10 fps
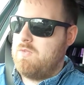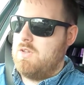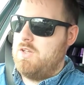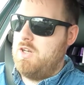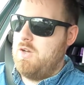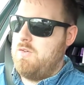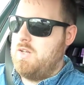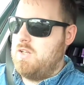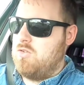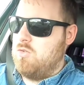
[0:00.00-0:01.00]
You know, and
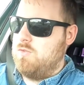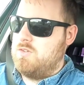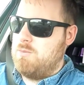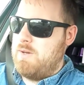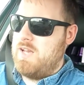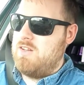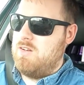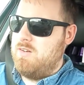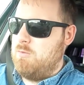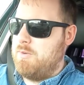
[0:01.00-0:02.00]
that sort of done my head in a
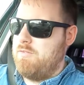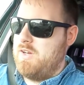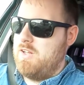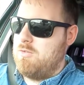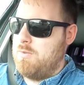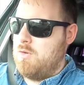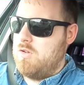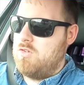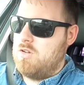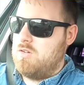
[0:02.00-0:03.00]
little bit, really, to be honest.